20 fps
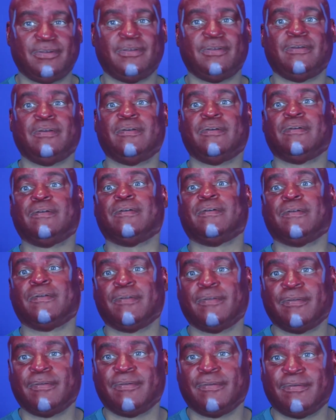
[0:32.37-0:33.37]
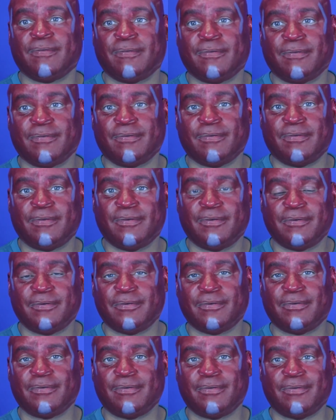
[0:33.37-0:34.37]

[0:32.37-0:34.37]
[no speech]